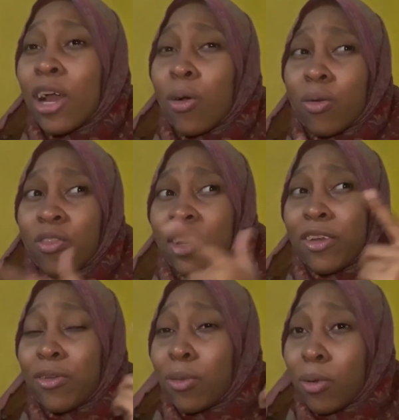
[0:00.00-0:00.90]
Go straight
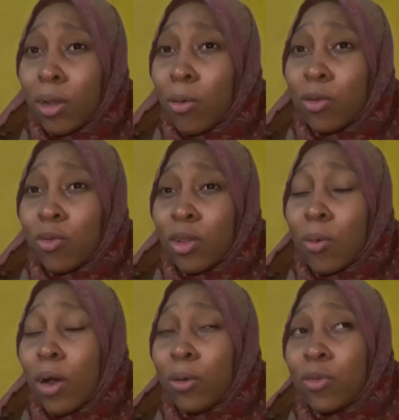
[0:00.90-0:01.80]
to the
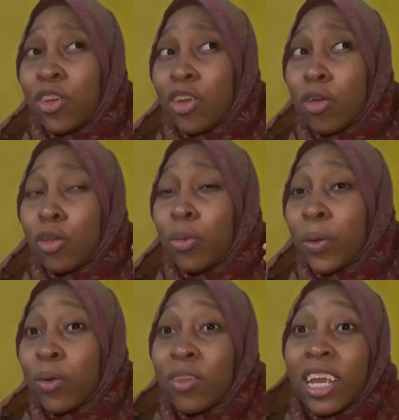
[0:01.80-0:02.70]
one who cheated on you,
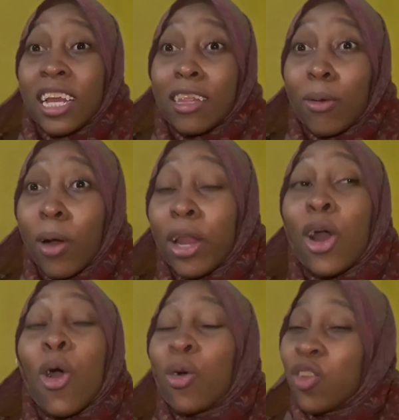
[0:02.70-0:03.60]
because he is the one
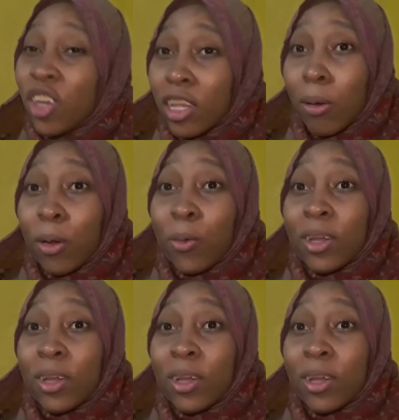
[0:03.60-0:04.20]
or she is the one who